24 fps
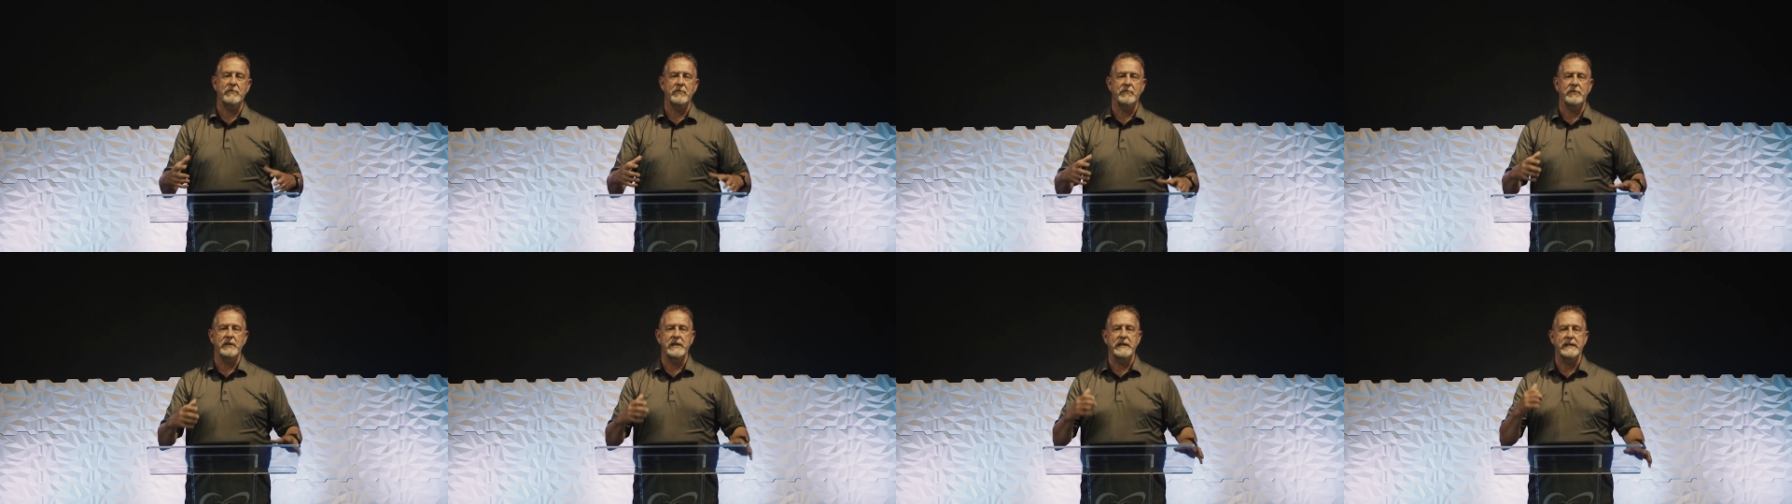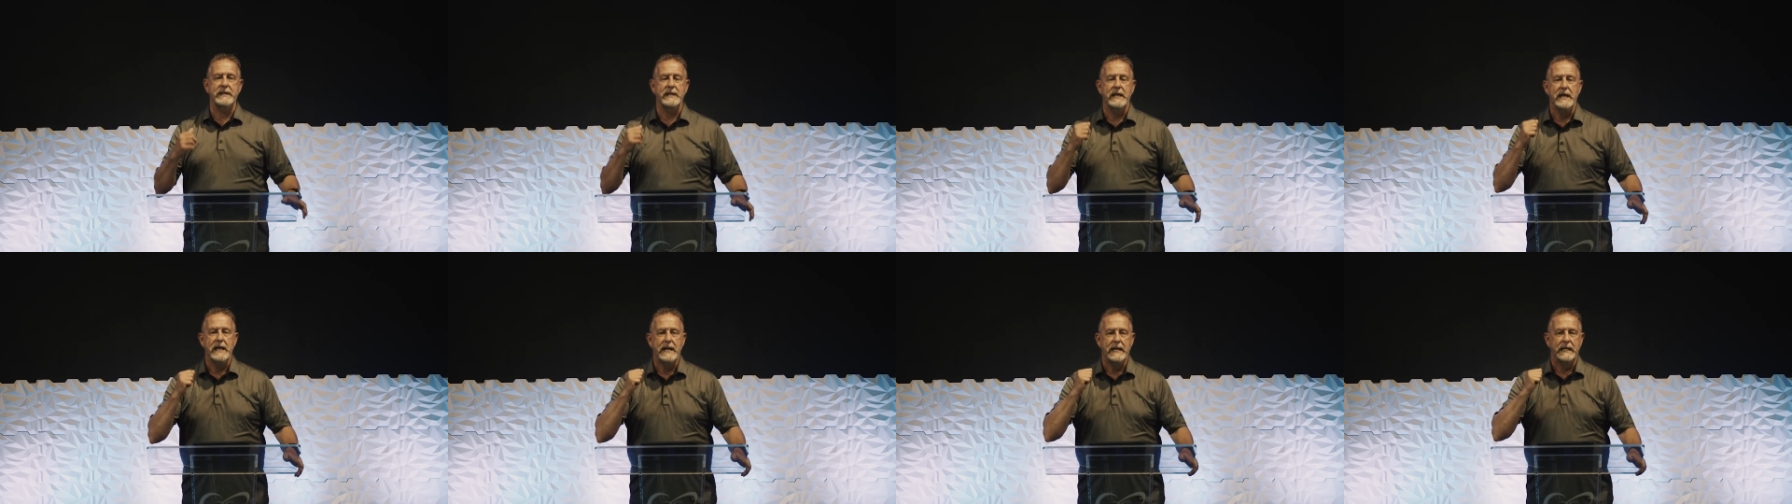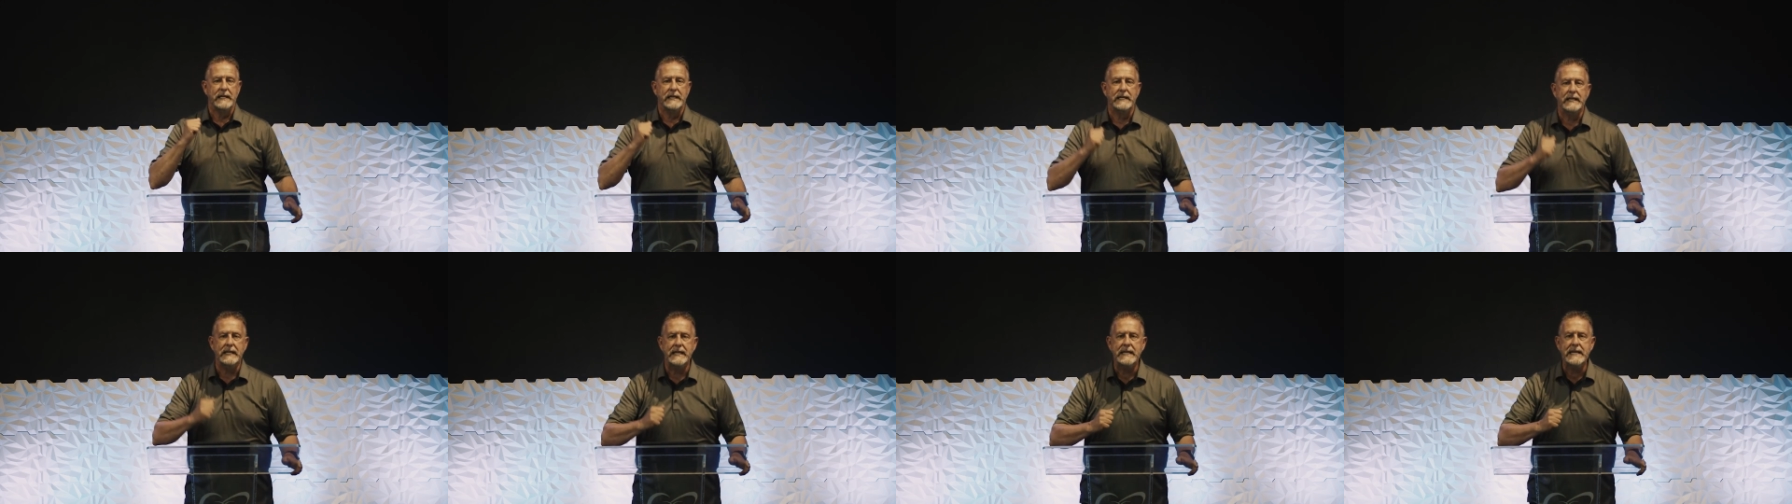than
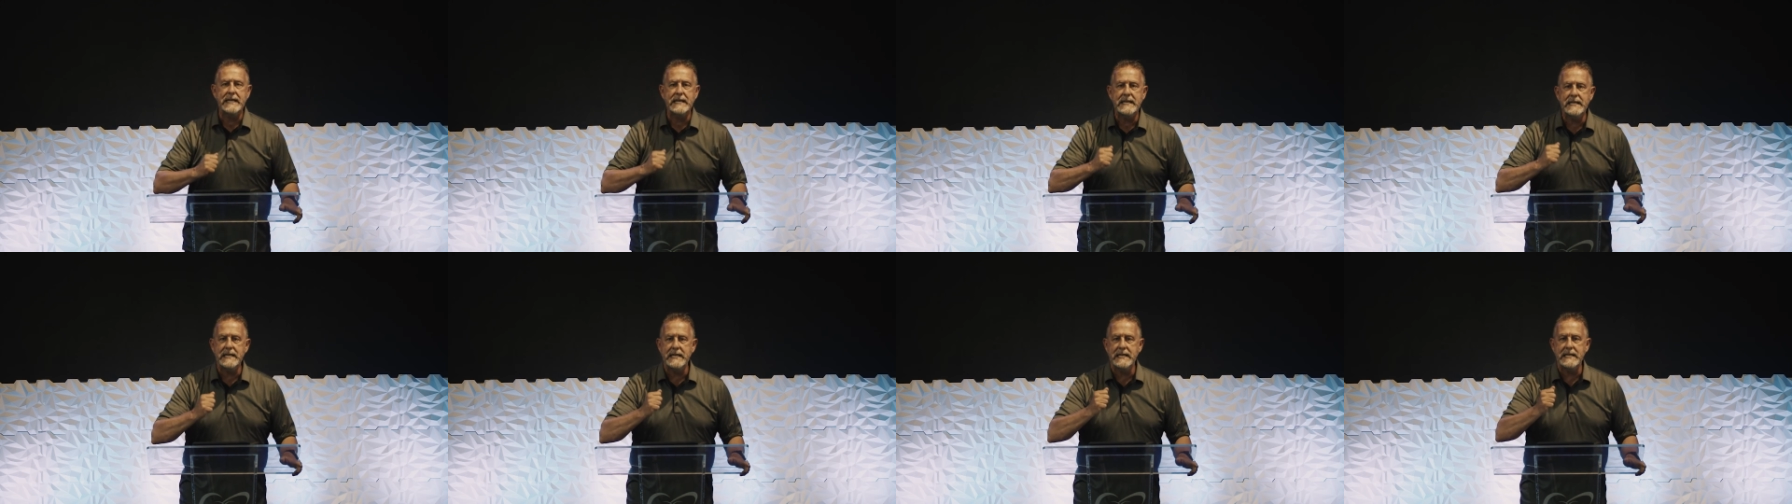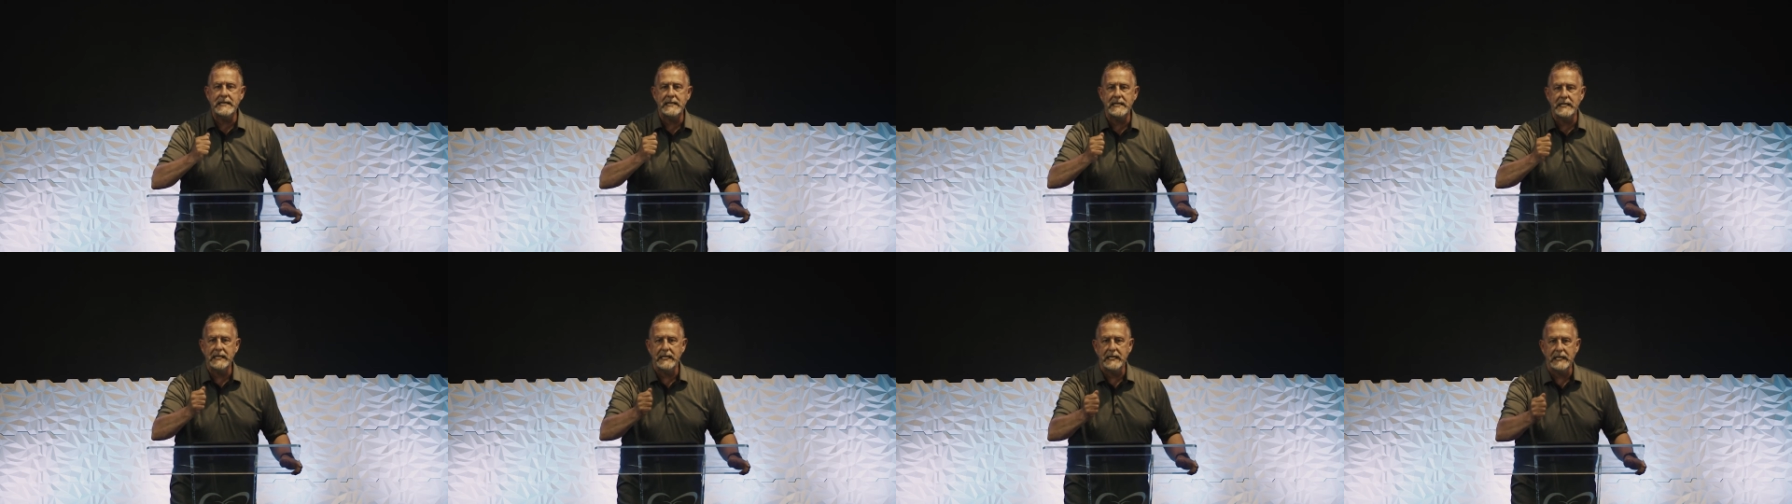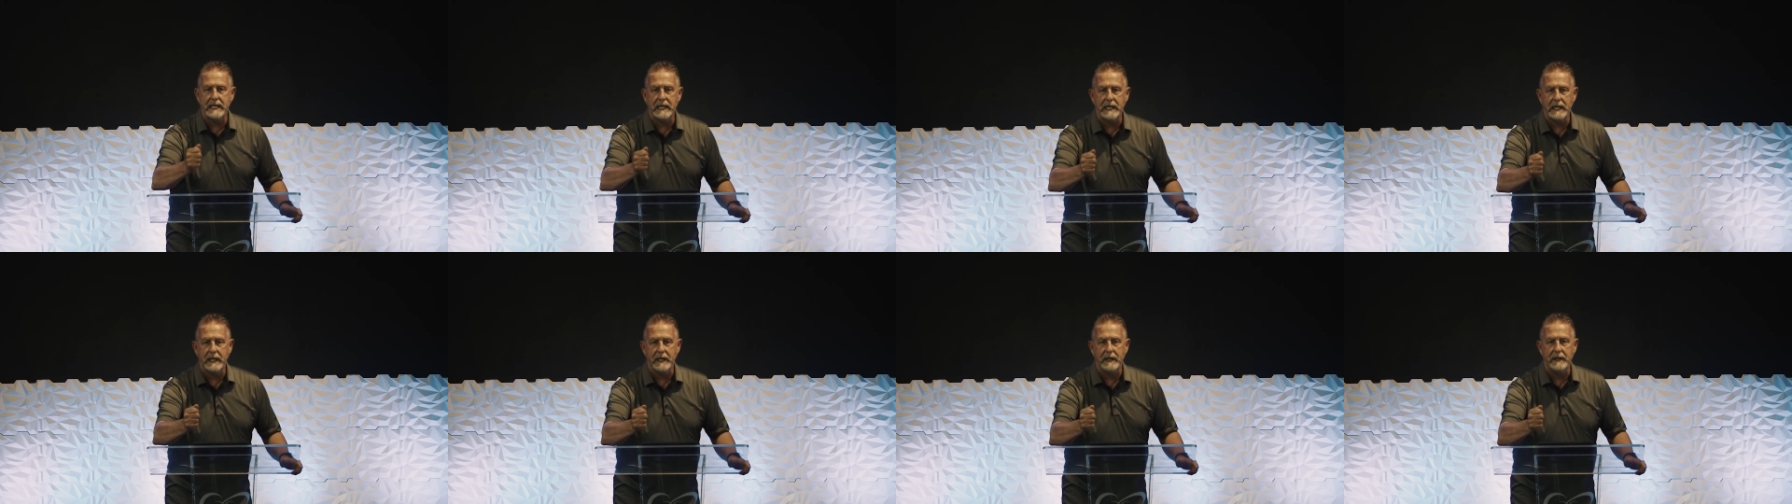leaning
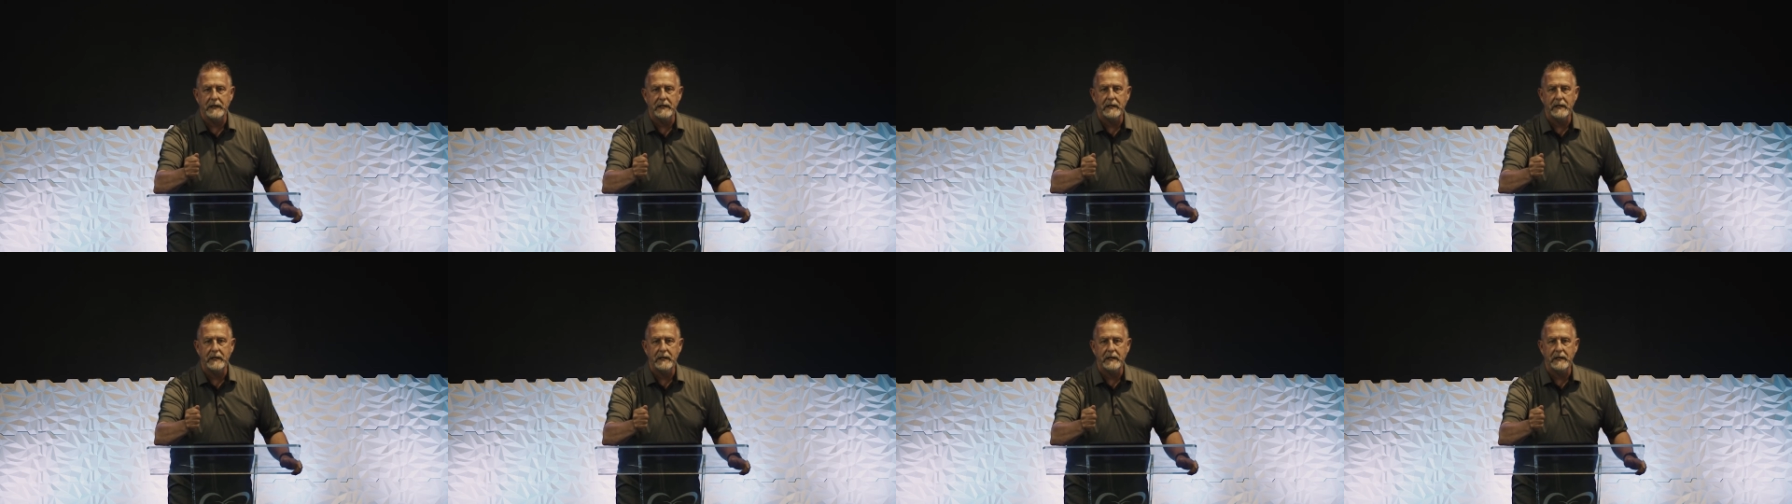in.